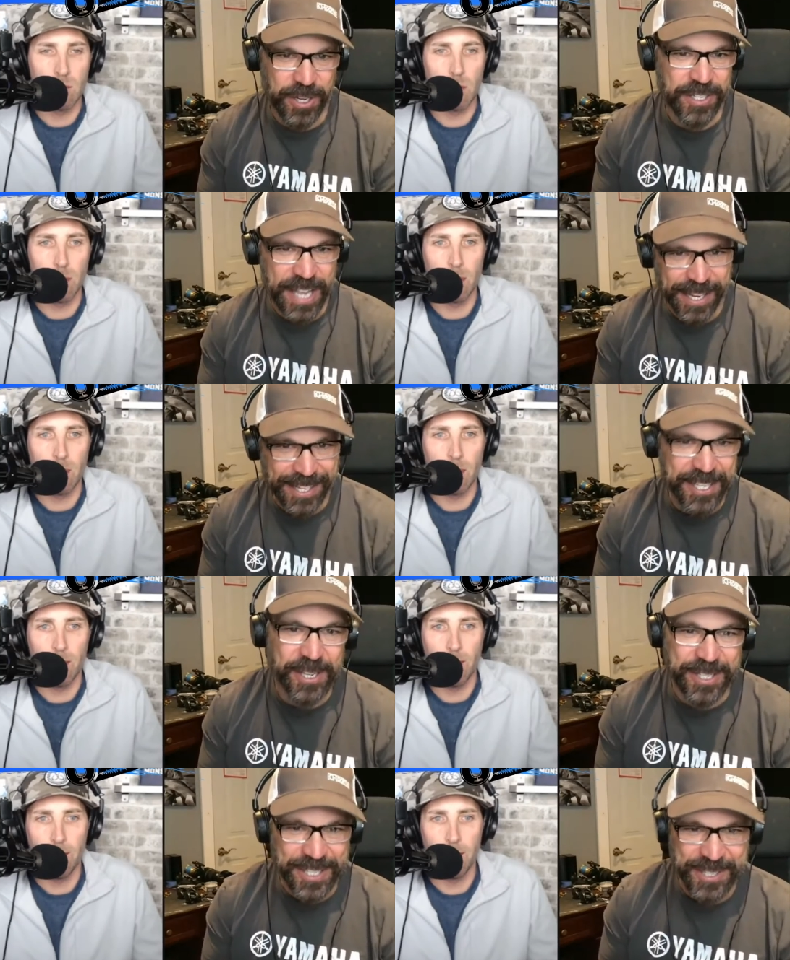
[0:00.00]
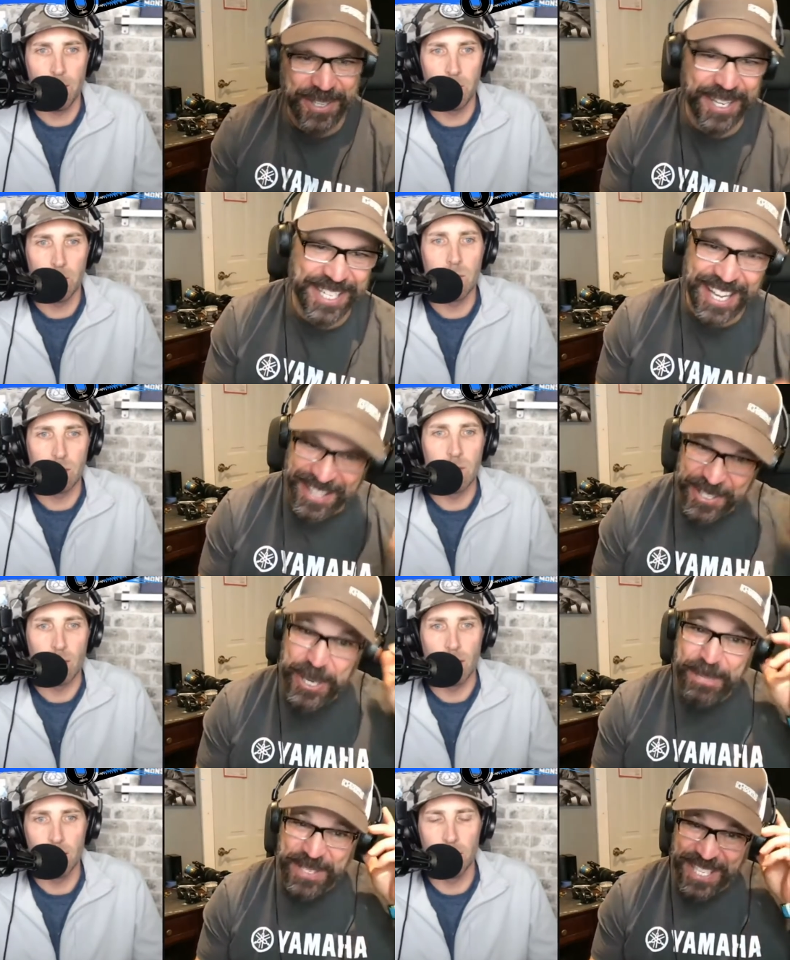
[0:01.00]
Speaker 1: you start snagging tungstens. They're not exactly the
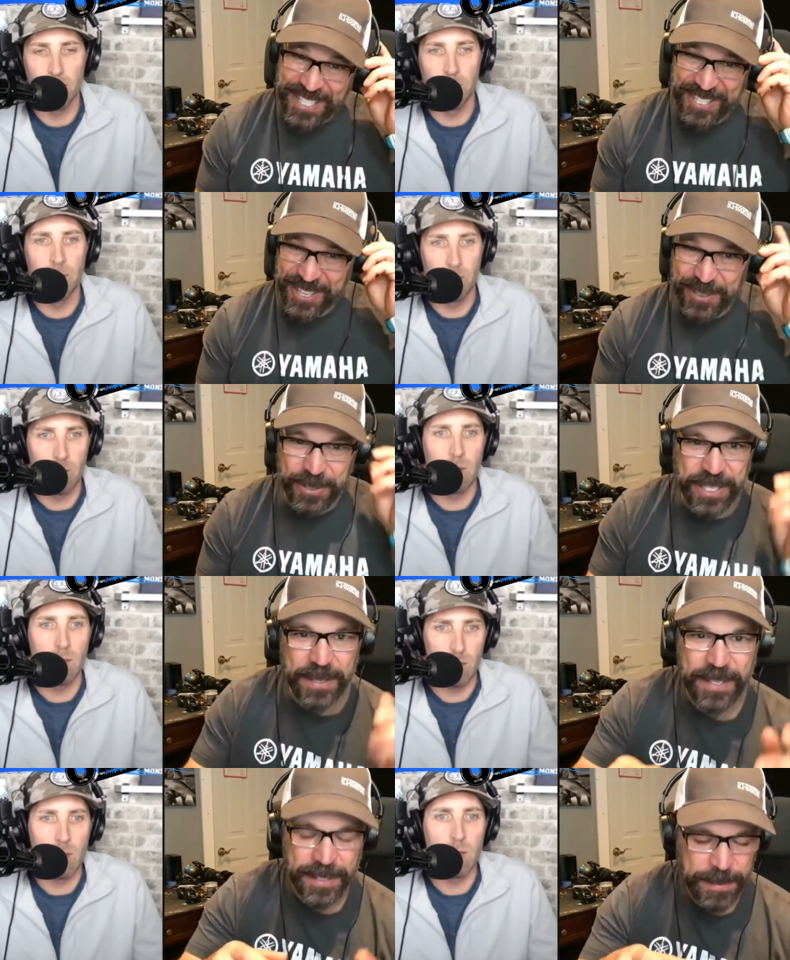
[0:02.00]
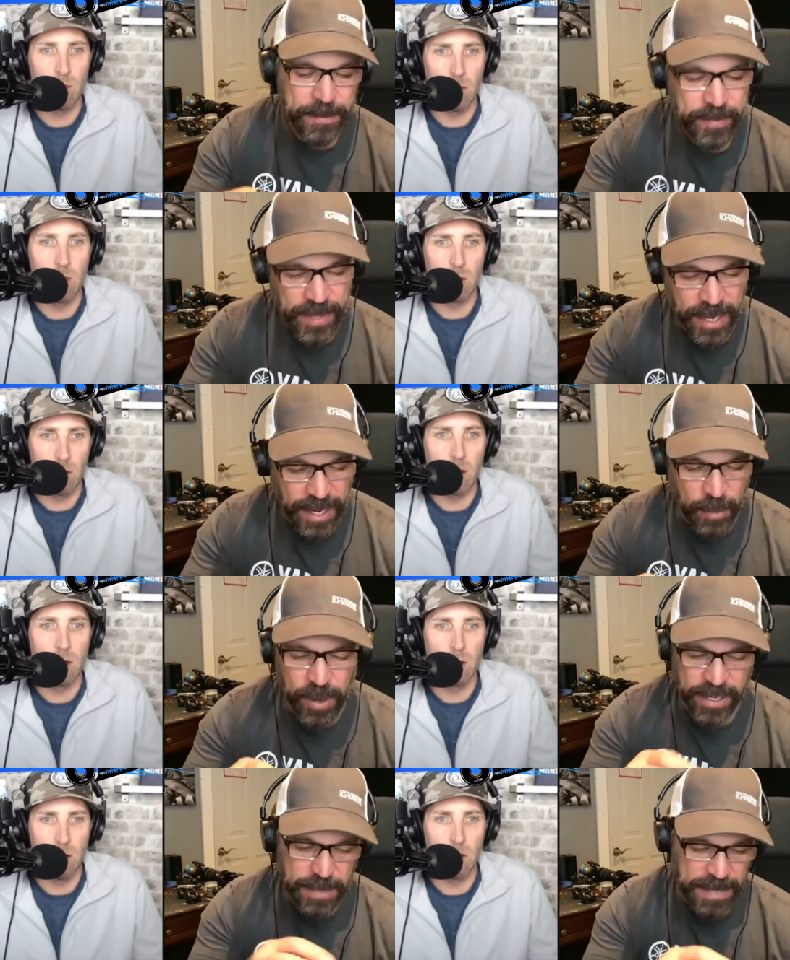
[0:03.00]
cheapest mm-hmm. things to start losing. Uh, I
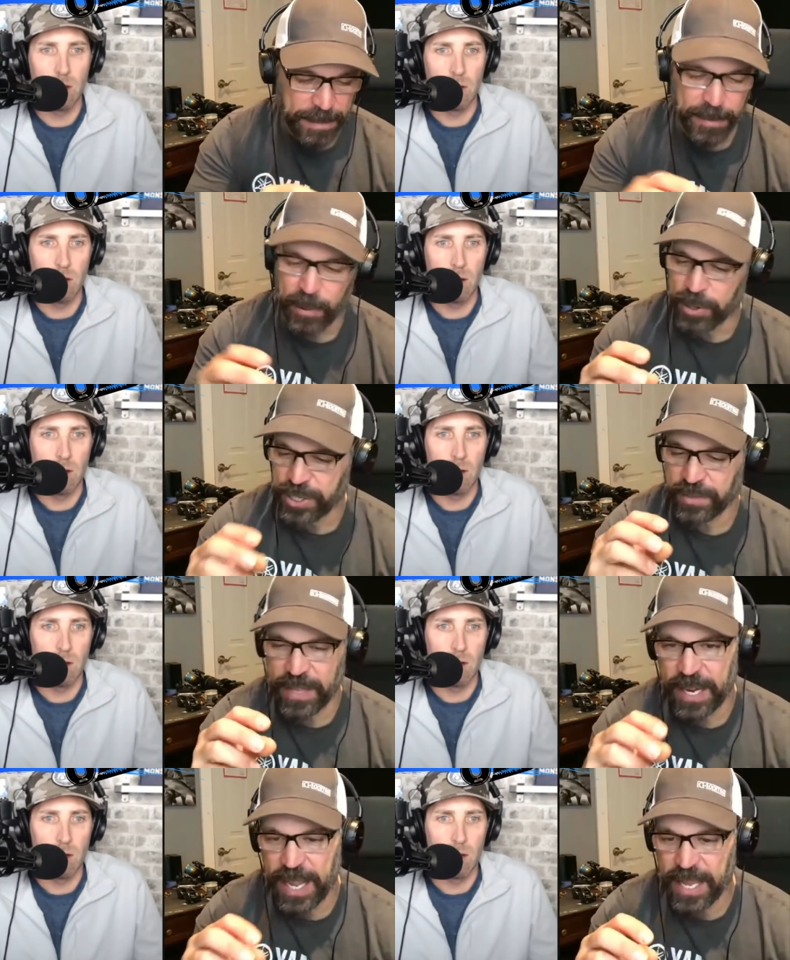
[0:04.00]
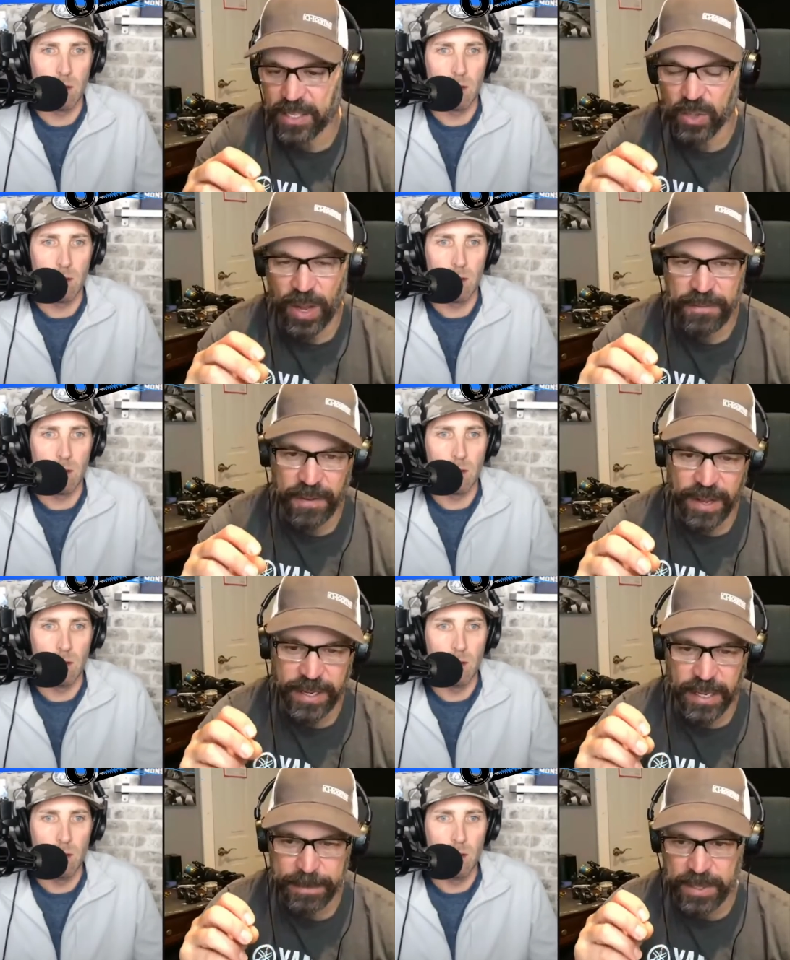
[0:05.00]
want to keep that proportion of that head. So I
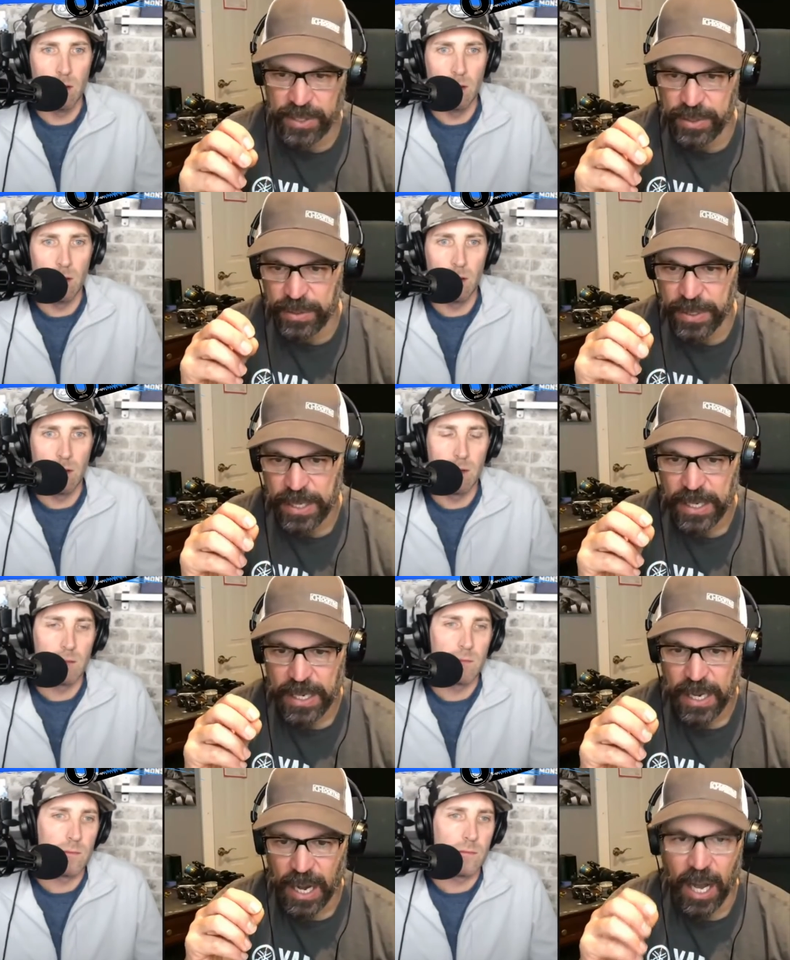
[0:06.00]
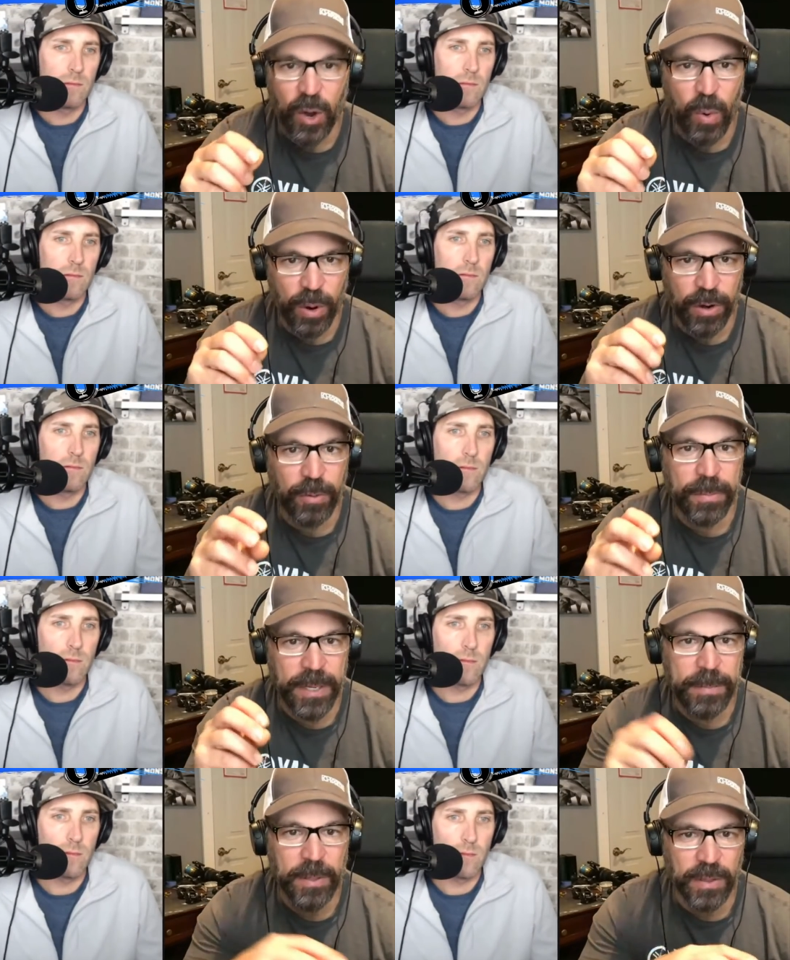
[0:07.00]
find up to a quarter would
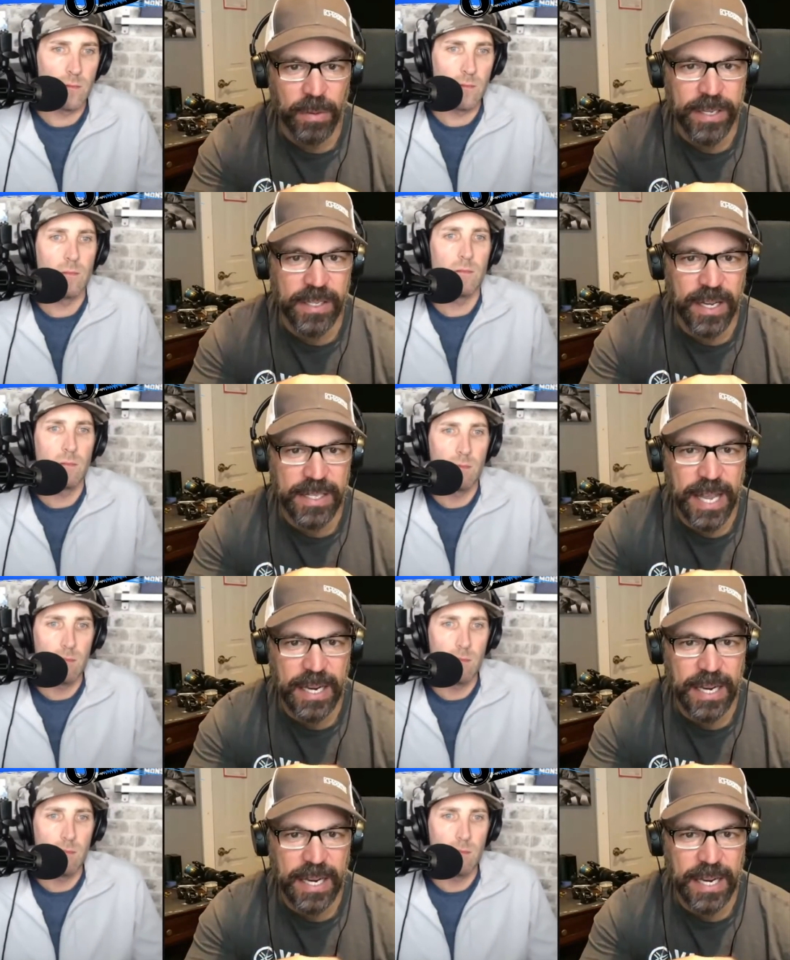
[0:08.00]
be about the right size